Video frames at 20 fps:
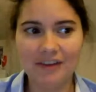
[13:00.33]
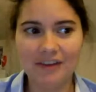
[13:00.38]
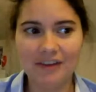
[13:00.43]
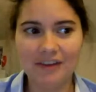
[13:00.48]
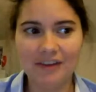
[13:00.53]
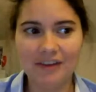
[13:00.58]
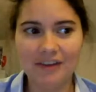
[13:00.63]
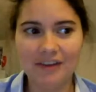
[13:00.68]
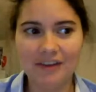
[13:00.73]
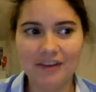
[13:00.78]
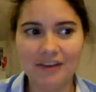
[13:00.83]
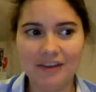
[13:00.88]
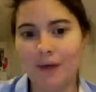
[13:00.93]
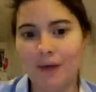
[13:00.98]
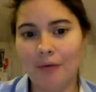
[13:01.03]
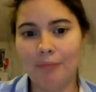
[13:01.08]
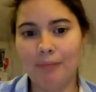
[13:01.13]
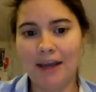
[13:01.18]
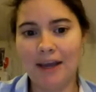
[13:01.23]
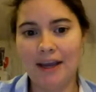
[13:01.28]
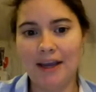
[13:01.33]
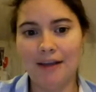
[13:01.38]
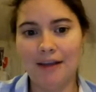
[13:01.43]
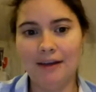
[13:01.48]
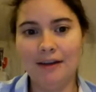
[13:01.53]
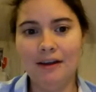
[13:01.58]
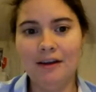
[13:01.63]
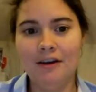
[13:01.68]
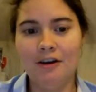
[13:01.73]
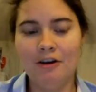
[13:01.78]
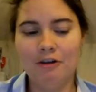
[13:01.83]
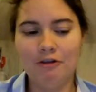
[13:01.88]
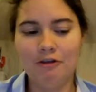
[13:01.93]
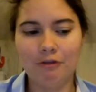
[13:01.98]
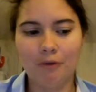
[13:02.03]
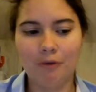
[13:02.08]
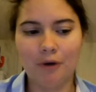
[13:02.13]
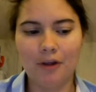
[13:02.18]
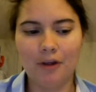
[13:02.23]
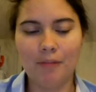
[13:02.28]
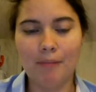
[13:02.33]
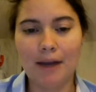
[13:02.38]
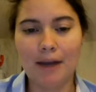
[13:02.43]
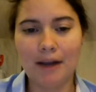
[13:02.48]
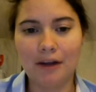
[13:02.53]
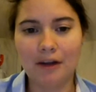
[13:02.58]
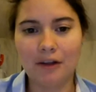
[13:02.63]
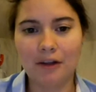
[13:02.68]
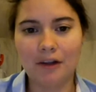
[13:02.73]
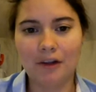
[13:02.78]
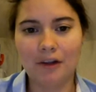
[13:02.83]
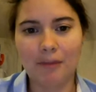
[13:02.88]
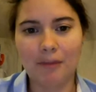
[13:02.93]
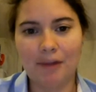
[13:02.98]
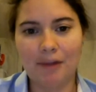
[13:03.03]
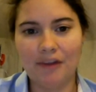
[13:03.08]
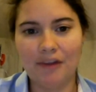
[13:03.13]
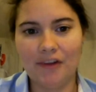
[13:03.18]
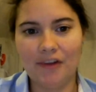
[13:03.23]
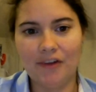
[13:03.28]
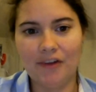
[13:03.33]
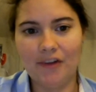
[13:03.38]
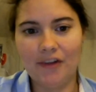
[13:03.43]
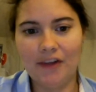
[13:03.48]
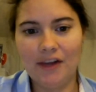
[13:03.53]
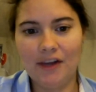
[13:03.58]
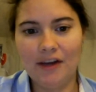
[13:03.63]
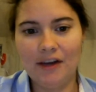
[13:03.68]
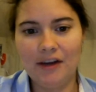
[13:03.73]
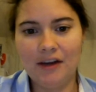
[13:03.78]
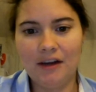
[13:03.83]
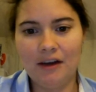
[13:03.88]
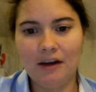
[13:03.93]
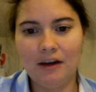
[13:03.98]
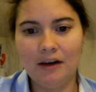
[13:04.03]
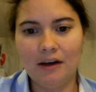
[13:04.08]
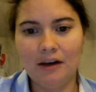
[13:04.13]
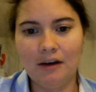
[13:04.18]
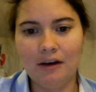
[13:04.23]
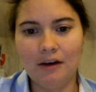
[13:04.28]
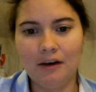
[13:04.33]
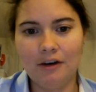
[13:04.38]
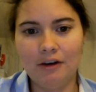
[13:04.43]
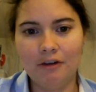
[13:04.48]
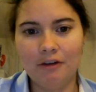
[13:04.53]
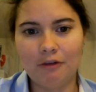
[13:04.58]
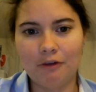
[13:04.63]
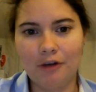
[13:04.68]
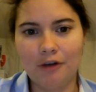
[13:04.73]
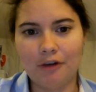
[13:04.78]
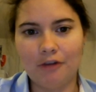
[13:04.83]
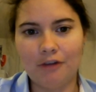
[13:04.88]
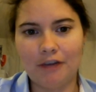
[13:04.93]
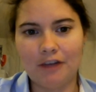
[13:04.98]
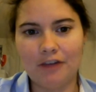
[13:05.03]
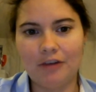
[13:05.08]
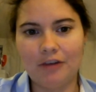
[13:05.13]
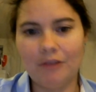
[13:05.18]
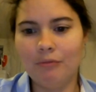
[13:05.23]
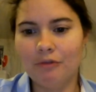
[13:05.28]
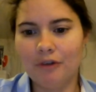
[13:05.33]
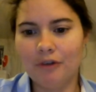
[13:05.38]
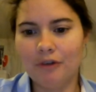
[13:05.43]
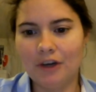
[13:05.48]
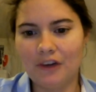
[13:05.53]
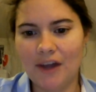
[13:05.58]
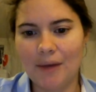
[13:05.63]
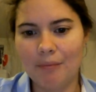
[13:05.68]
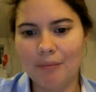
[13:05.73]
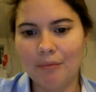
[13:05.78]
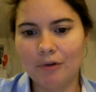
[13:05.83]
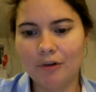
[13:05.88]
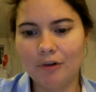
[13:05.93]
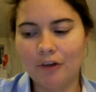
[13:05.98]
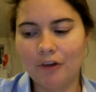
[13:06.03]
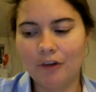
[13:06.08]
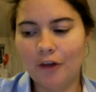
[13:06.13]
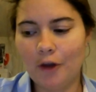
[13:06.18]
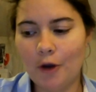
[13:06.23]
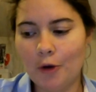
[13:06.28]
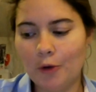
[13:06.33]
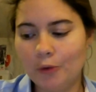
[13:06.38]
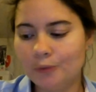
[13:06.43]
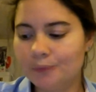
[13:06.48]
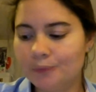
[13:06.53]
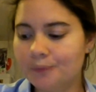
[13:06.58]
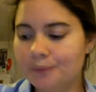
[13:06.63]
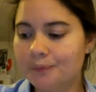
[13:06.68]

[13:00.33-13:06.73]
insurance that would pay for the medical expenses for your victim, for example. So